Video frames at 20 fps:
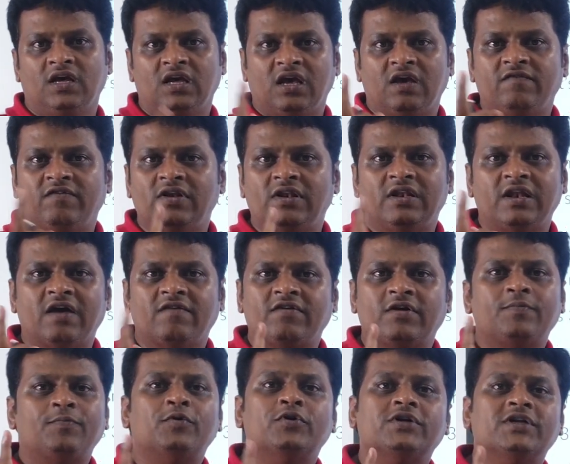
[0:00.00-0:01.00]
He will
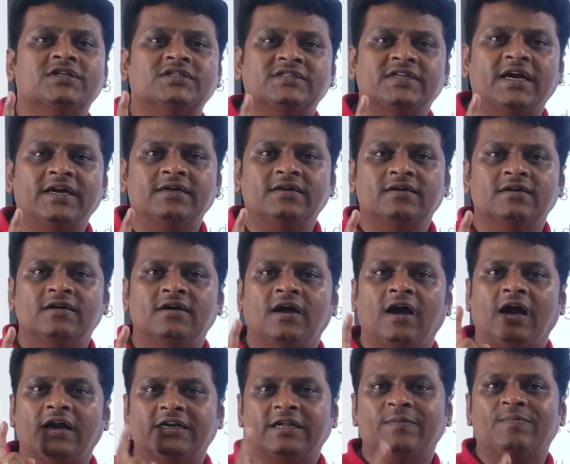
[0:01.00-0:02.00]
never put his net
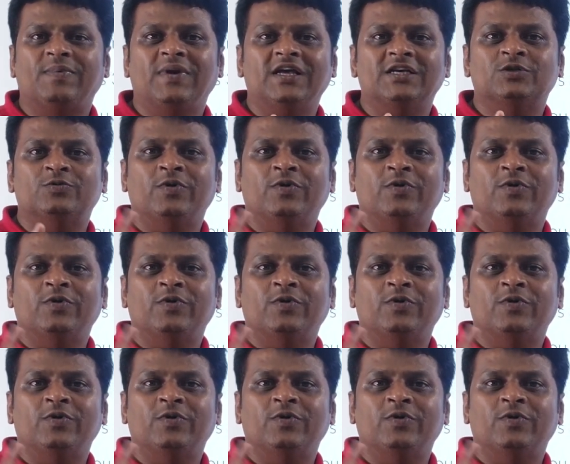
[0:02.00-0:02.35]
at a place